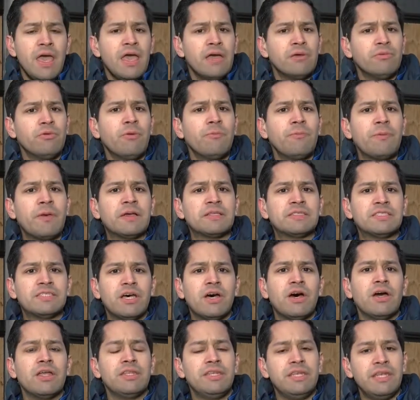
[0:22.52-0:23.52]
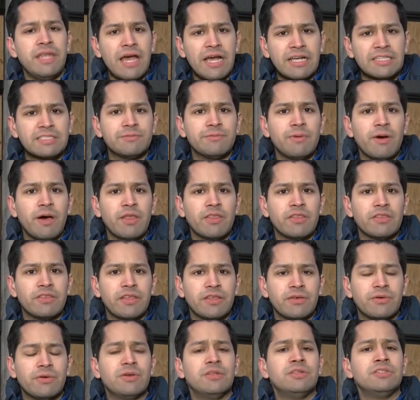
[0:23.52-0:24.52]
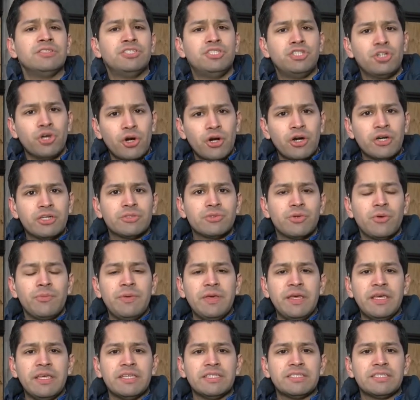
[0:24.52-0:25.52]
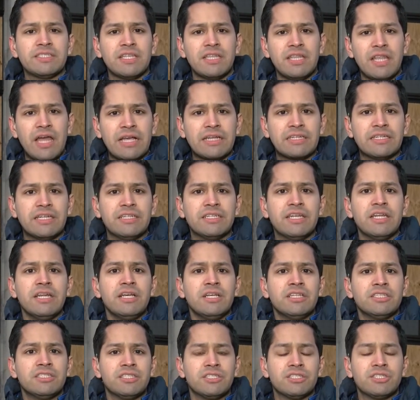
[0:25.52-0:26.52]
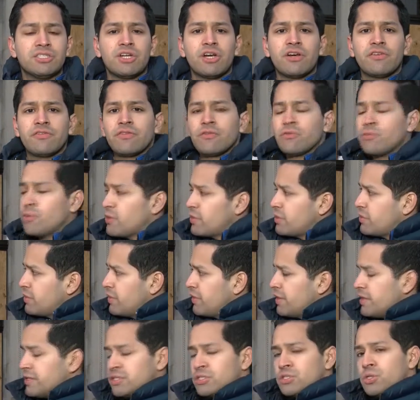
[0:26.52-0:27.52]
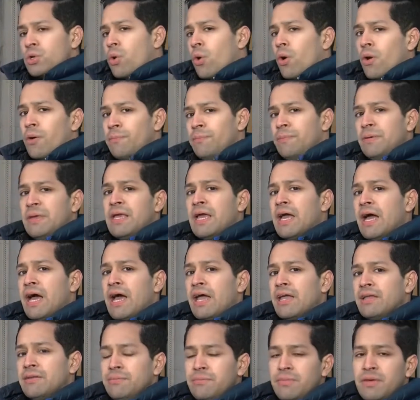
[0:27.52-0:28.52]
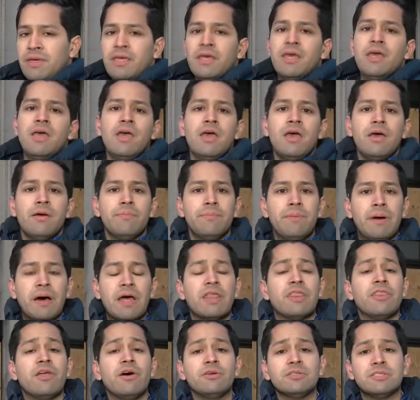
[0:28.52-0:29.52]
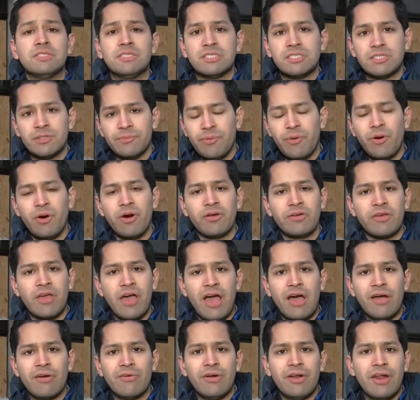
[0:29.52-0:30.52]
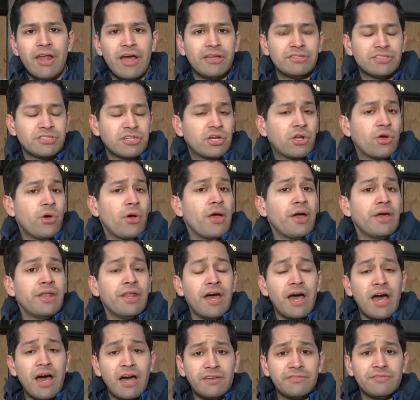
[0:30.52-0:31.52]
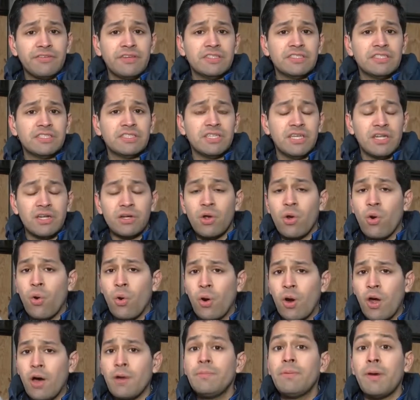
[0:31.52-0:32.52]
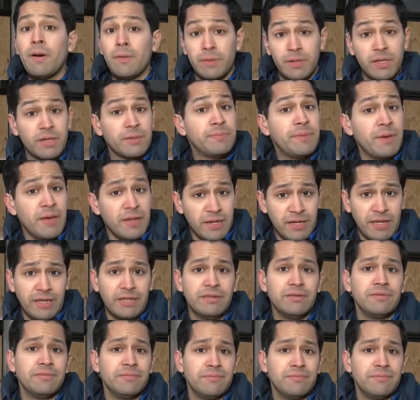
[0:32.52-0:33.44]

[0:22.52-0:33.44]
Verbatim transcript: It won't be until next month when jurors will be selected to serve with this court behind me. But those in support of Kyle Rittenhouse are going on offense in a court of public opinion.